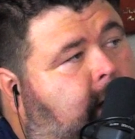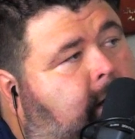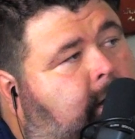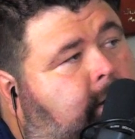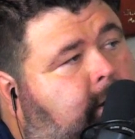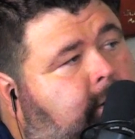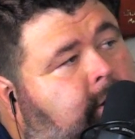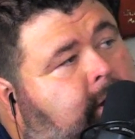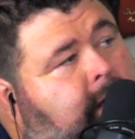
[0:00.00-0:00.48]

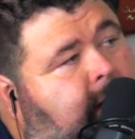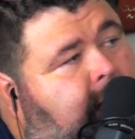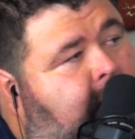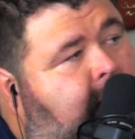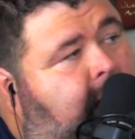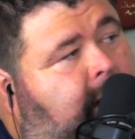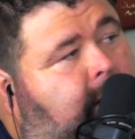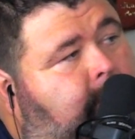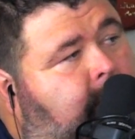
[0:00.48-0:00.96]
salad, you can
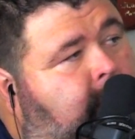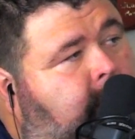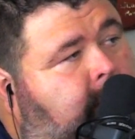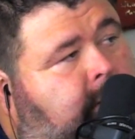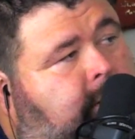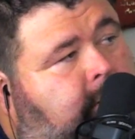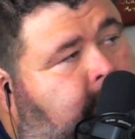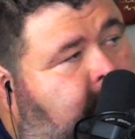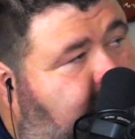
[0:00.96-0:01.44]
add the
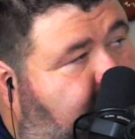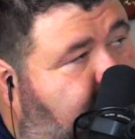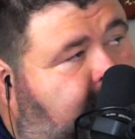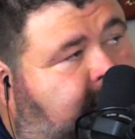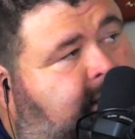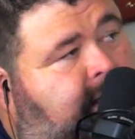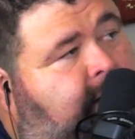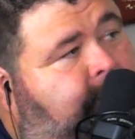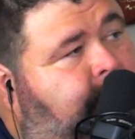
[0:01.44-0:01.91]
berries to it,
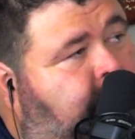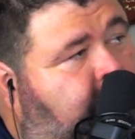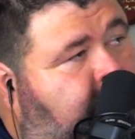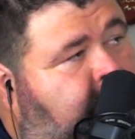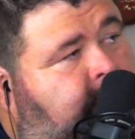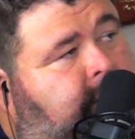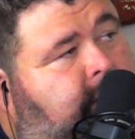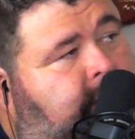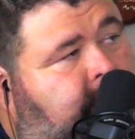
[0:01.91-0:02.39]
and they stay
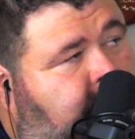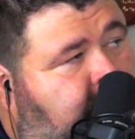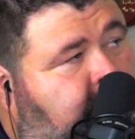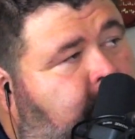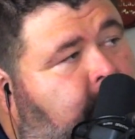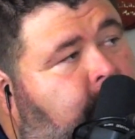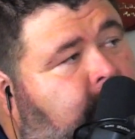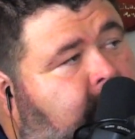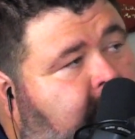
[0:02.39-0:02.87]
fresh and
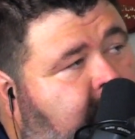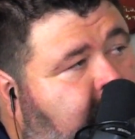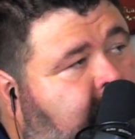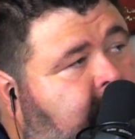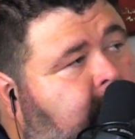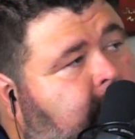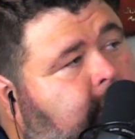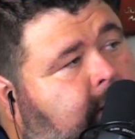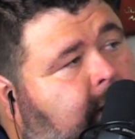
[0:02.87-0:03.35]

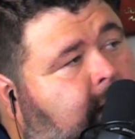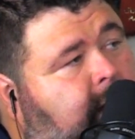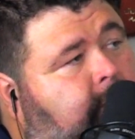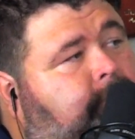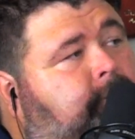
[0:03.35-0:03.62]
unique, and you can